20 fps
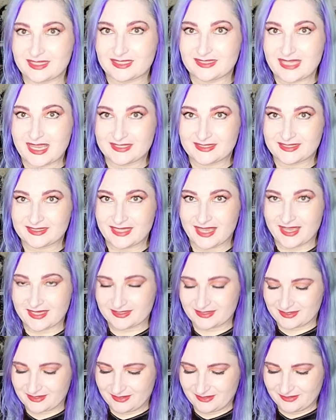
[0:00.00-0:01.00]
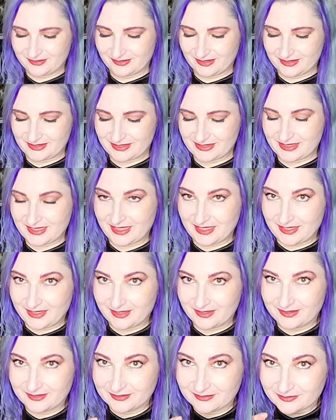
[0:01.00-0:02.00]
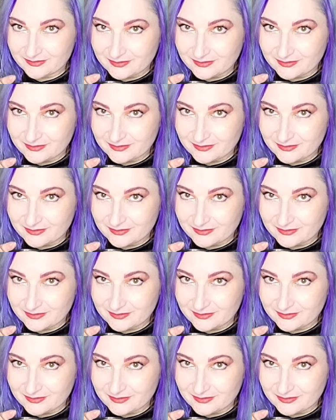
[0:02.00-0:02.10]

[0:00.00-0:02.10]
the taste test. Let's see.